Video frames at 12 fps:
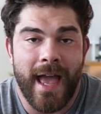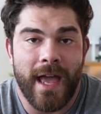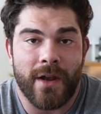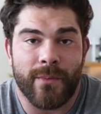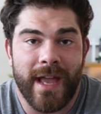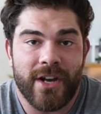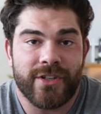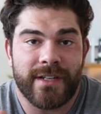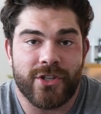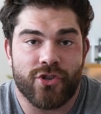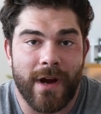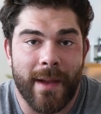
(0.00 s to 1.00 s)
And we actually
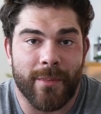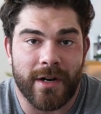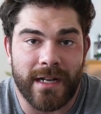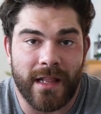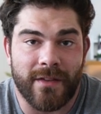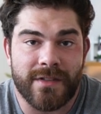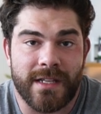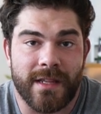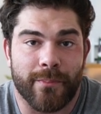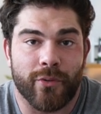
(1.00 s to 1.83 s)
did trap bar deadlifts in the